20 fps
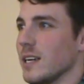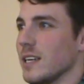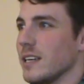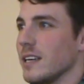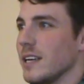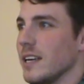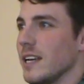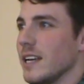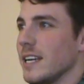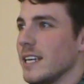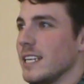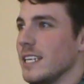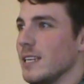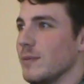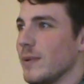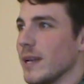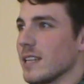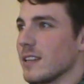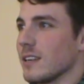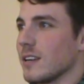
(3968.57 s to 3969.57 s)
but he
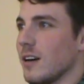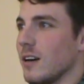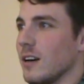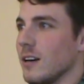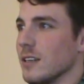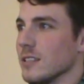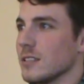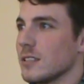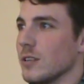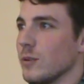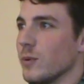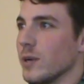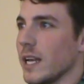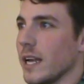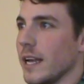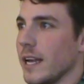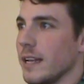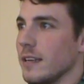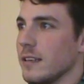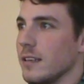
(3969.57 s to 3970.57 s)
didn't make the call, so
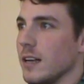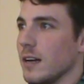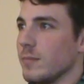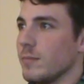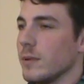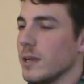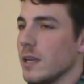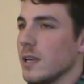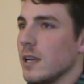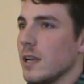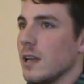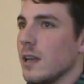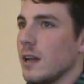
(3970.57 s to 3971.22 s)
when I ended up,